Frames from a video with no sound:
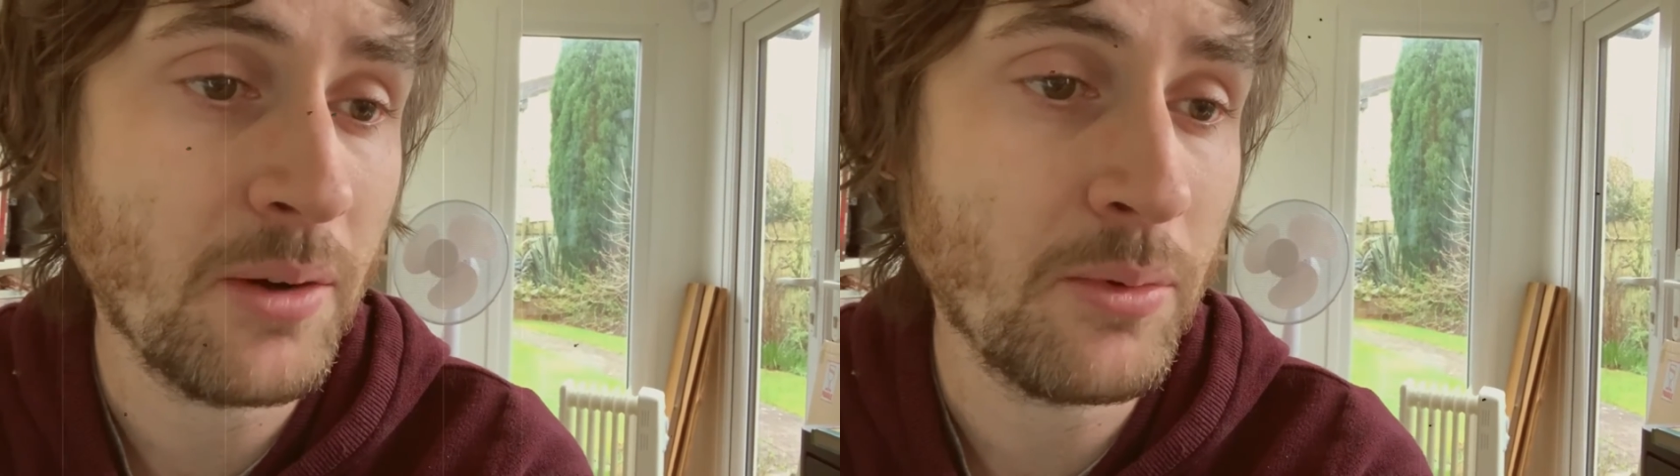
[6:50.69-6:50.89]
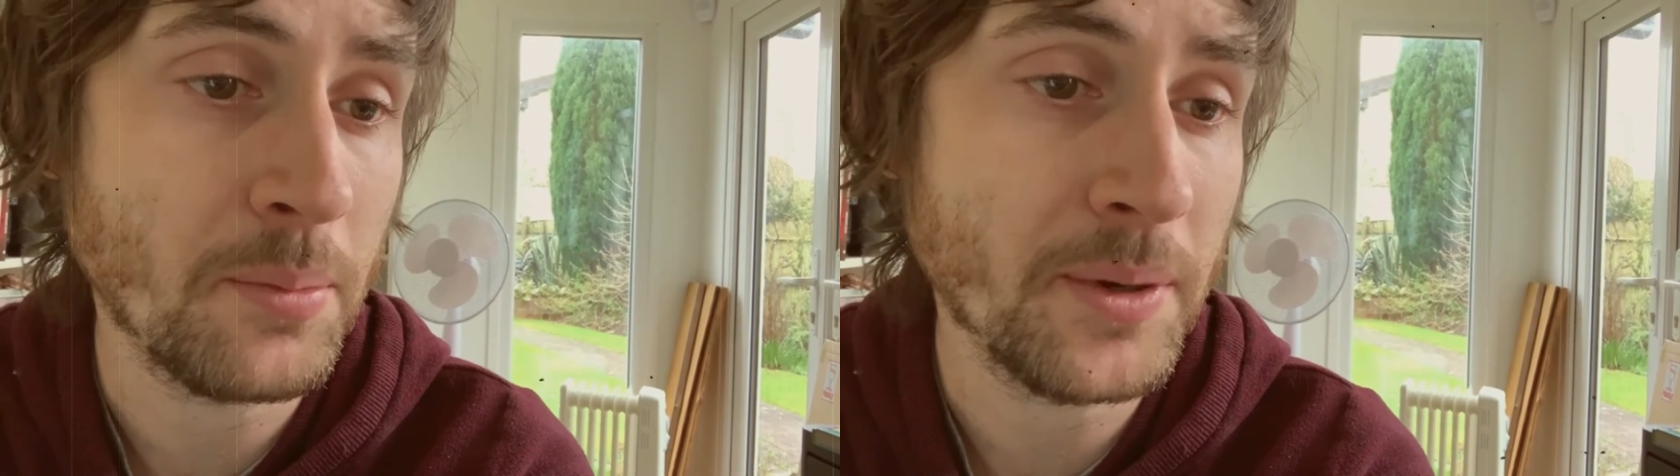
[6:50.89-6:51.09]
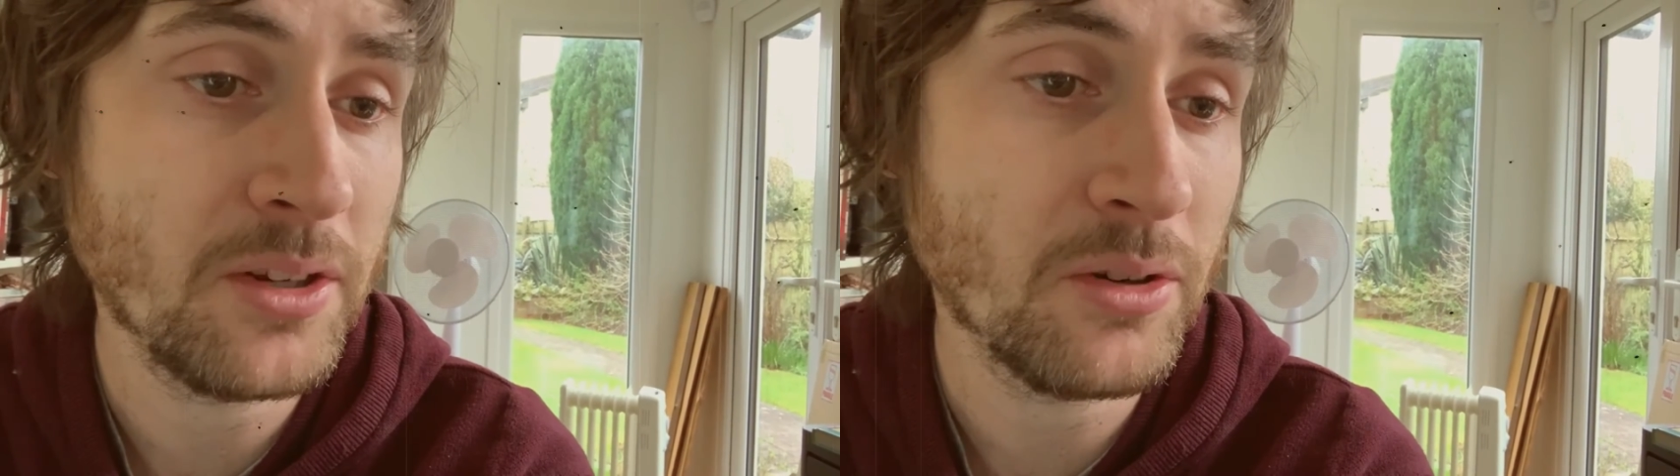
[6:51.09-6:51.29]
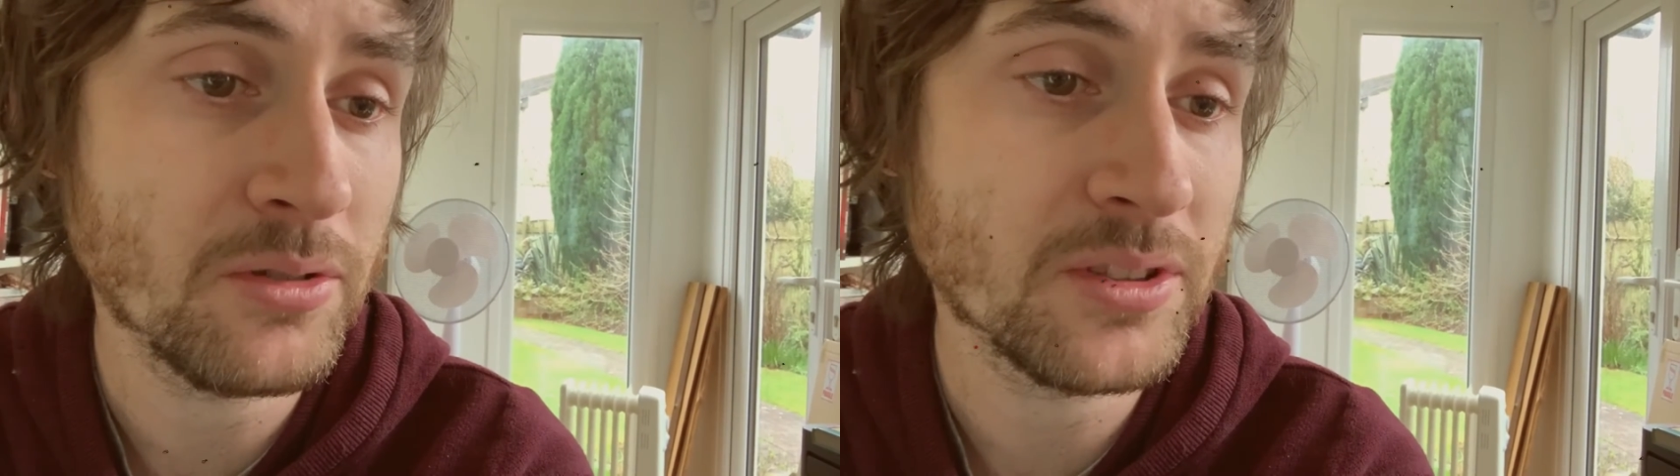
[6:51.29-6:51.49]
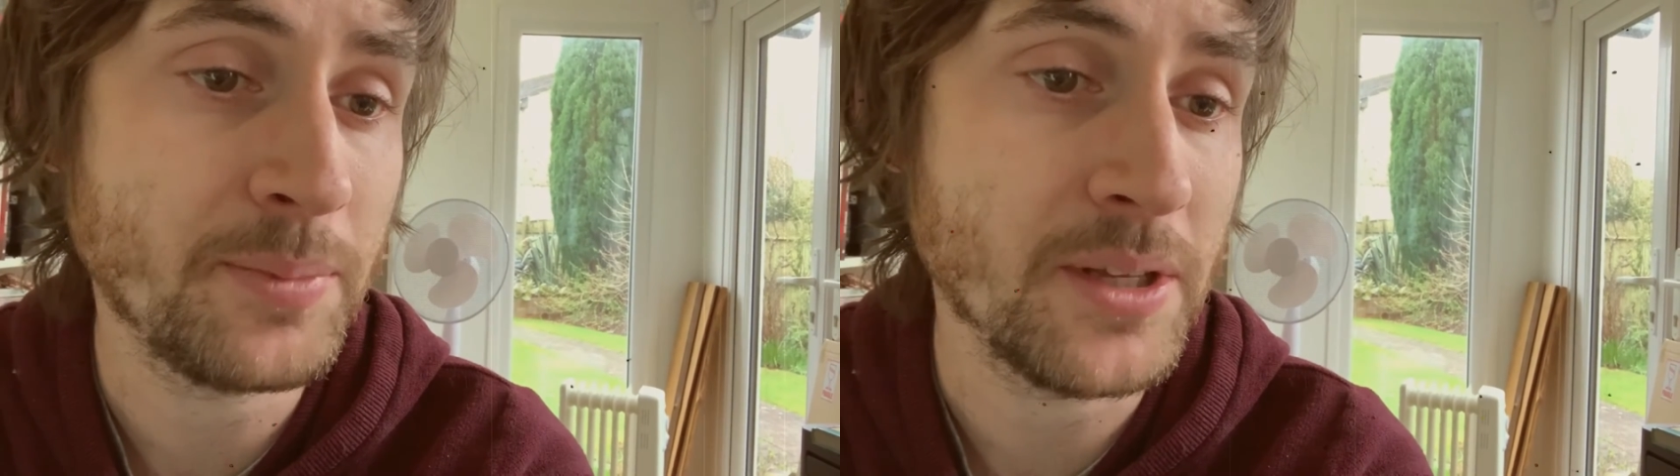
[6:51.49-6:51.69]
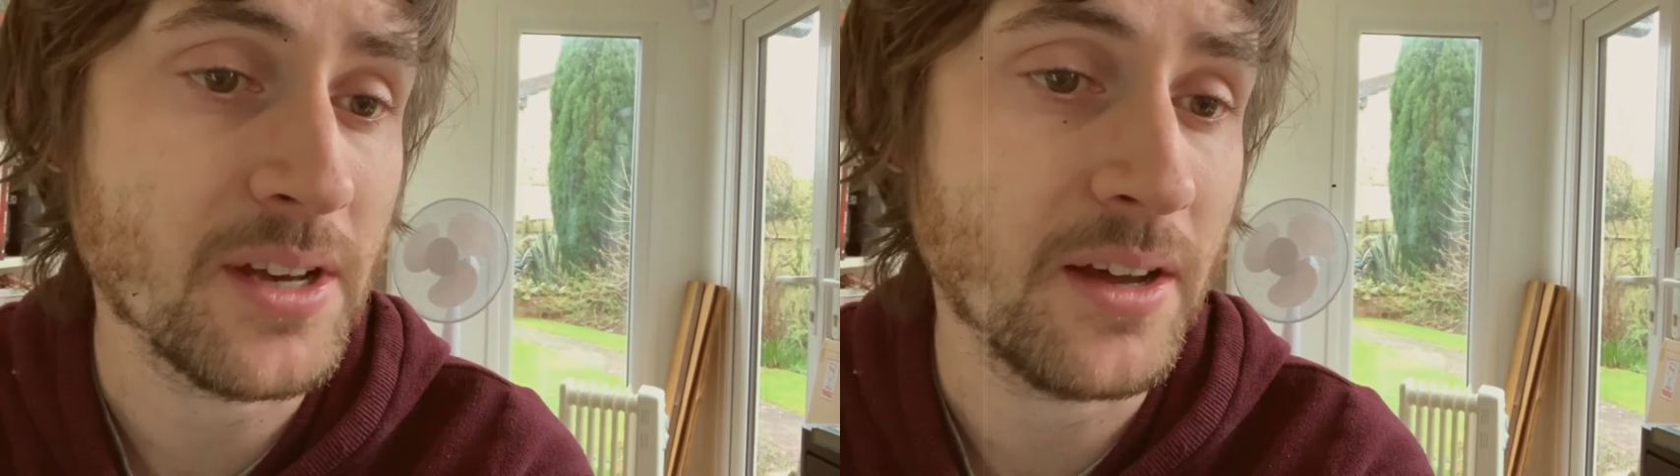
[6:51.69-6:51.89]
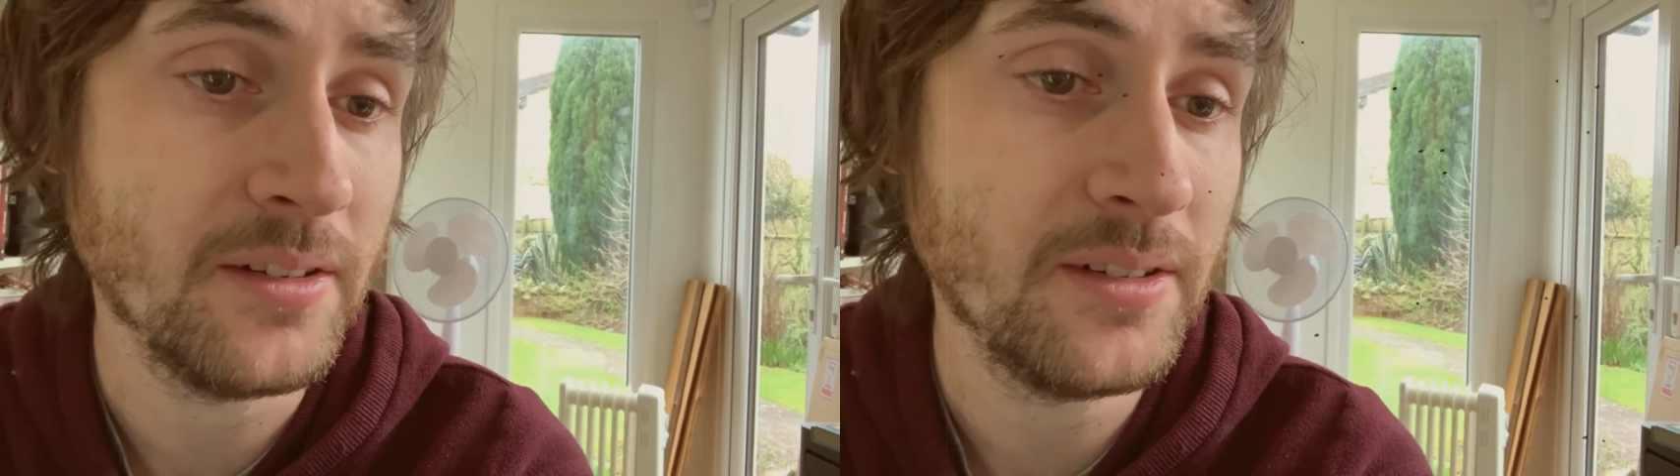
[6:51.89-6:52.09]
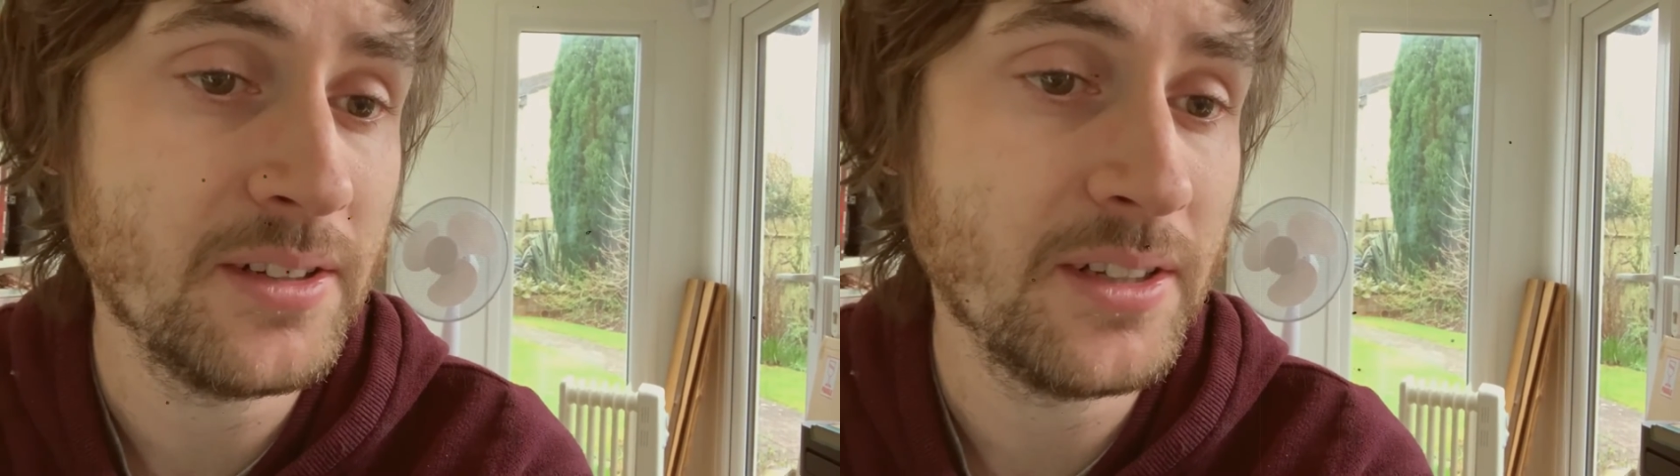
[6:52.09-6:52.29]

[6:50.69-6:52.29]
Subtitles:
will, but yours be done.